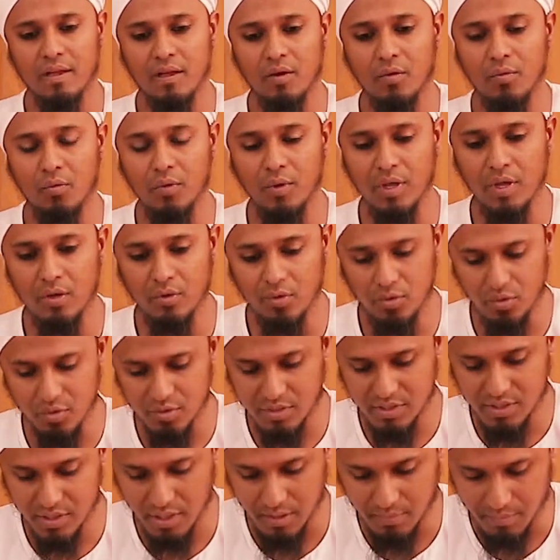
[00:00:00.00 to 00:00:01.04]
we
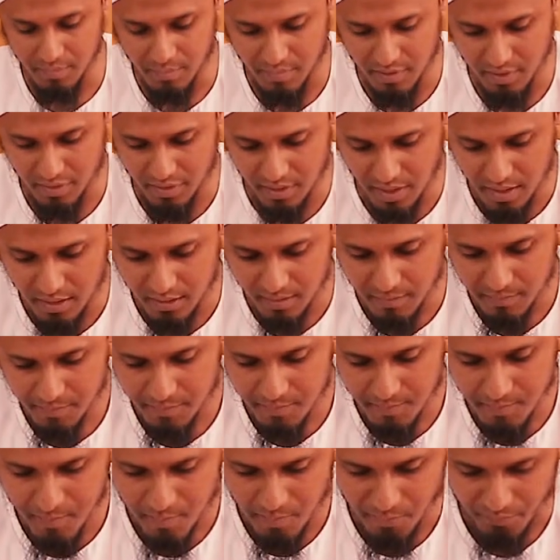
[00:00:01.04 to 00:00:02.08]
would then,
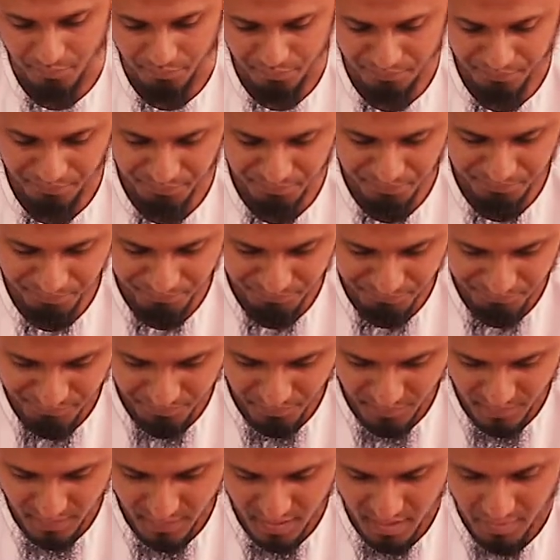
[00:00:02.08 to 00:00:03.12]

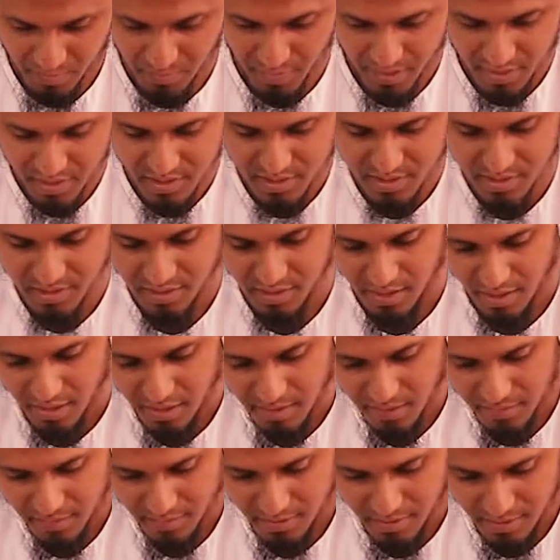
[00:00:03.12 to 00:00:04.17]
the mayyit is in
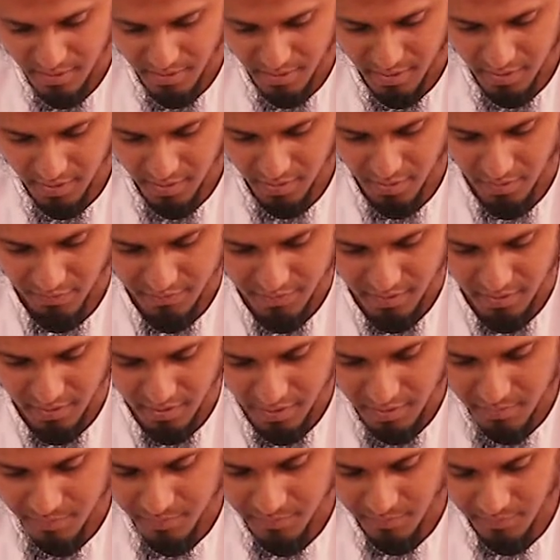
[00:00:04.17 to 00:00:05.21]
there. After
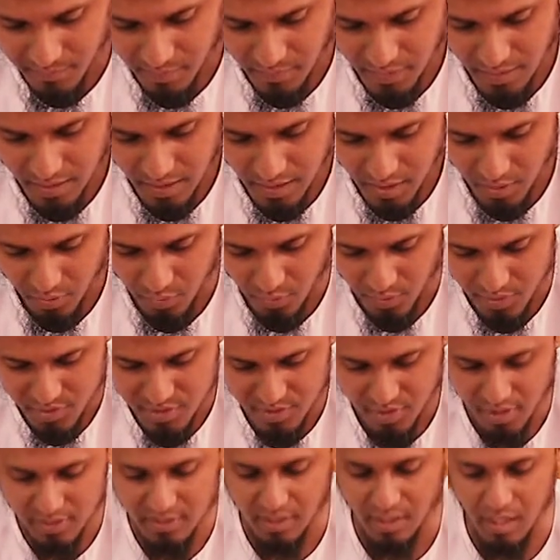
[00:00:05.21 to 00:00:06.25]
then, we will
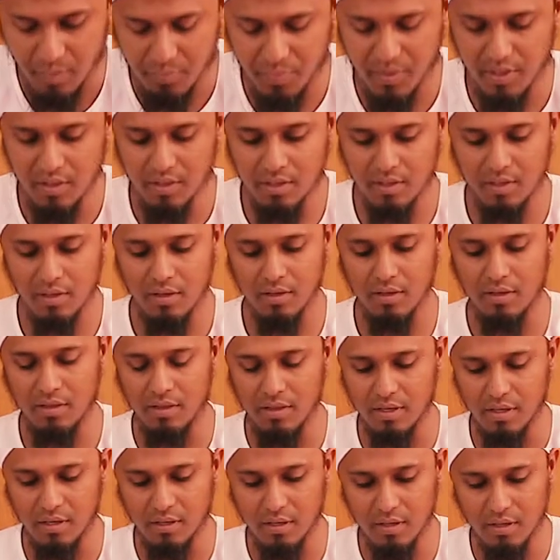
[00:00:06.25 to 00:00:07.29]
start wrapping
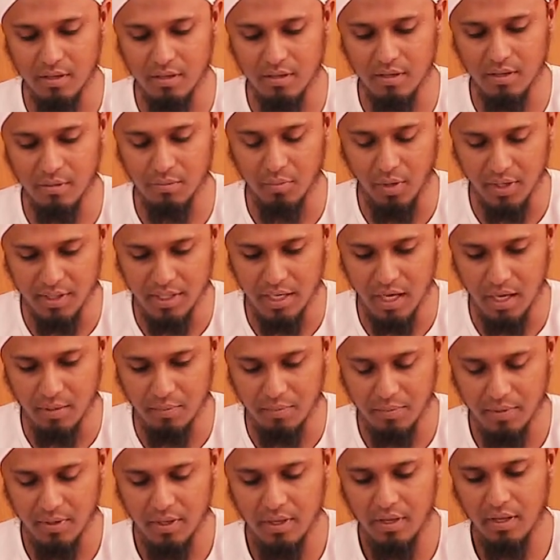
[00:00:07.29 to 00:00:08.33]
the body
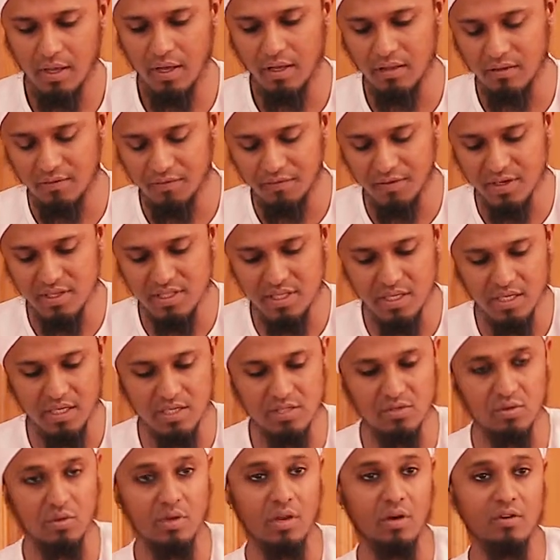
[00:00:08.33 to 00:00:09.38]
up, and the first thing
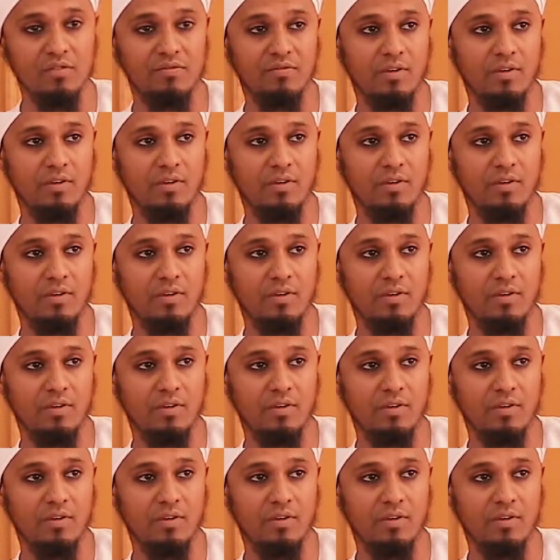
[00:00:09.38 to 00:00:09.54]
is to close